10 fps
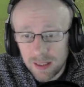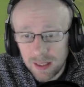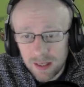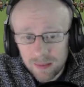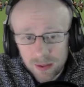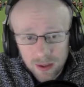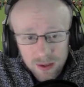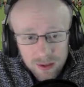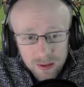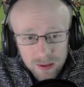I'm not
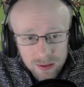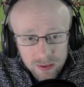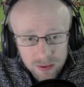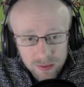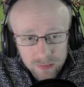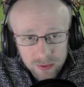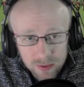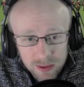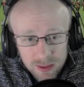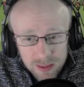looking
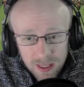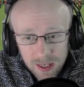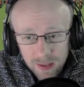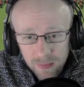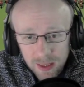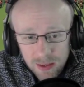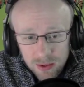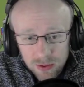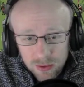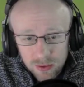forward to this game at
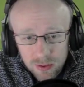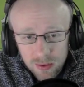all.